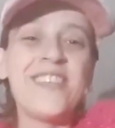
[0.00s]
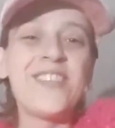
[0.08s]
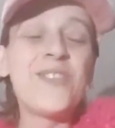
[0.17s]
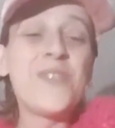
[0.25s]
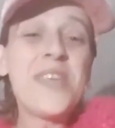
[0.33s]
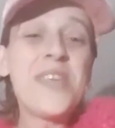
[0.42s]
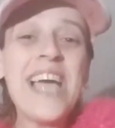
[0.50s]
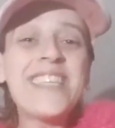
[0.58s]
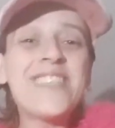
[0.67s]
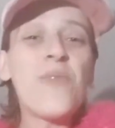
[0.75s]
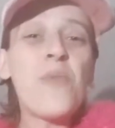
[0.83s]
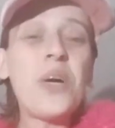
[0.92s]
So
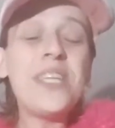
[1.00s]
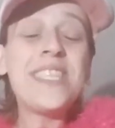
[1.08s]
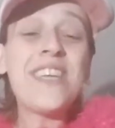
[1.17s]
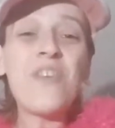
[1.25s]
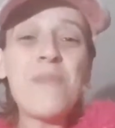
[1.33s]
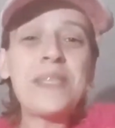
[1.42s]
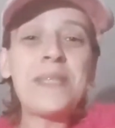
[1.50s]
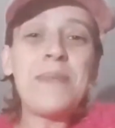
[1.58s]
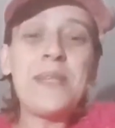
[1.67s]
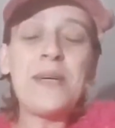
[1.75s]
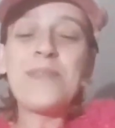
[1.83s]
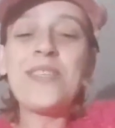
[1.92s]
yes, what has everybody
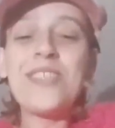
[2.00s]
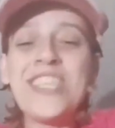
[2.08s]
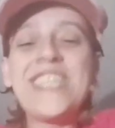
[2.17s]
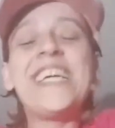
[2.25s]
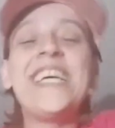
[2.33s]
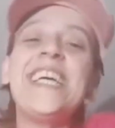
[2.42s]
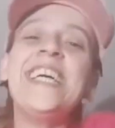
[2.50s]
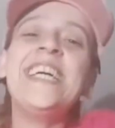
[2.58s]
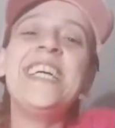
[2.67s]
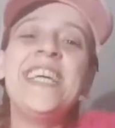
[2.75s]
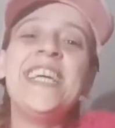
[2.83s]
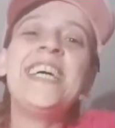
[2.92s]
been up to today?
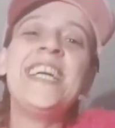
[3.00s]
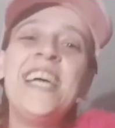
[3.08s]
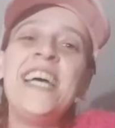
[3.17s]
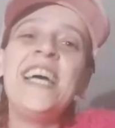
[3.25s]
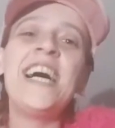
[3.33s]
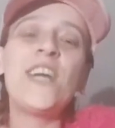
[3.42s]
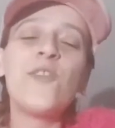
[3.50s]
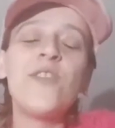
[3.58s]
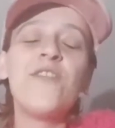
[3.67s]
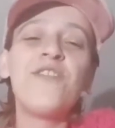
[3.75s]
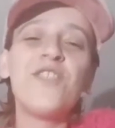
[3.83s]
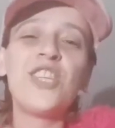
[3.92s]
I know
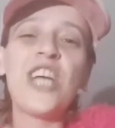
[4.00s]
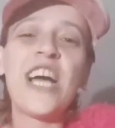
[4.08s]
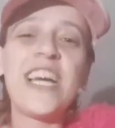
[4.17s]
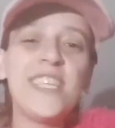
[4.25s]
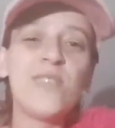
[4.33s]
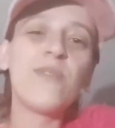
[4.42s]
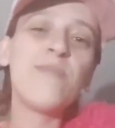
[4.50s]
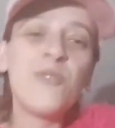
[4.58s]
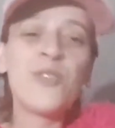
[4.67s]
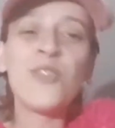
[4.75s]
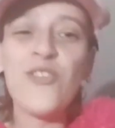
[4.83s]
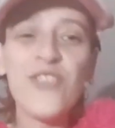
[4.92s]
I've chatted with
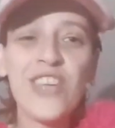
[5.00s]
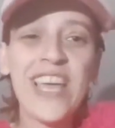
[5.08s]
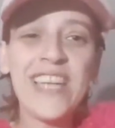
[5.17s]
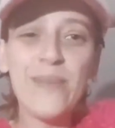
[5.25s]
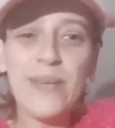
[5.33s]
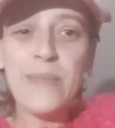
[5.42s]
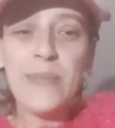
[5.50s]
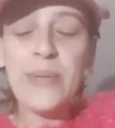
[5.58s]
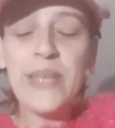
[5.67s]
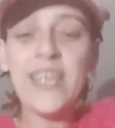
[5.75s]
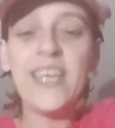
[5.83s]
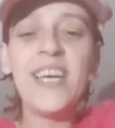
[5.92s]
most of you anyway,
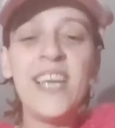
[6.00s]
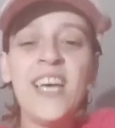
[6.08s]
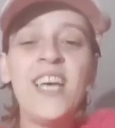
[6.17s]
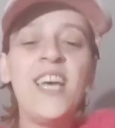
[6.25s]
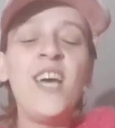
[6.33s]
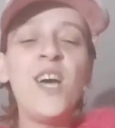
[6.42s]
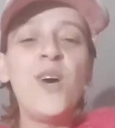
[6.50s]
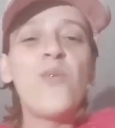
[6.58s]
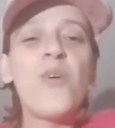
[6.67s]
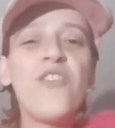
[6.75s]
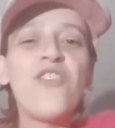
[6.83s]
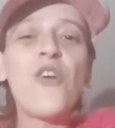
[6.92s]
but
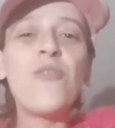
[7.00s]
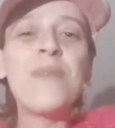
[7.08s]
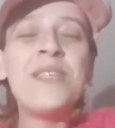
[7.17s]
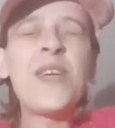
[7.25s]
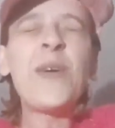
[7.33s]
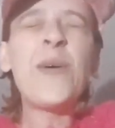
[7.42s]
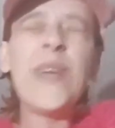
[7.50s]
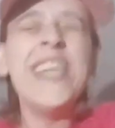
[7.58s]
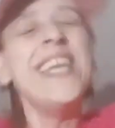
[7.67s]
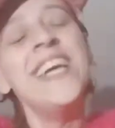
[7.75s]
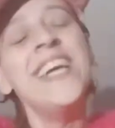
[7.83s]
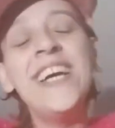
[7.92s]
what have you all been doing?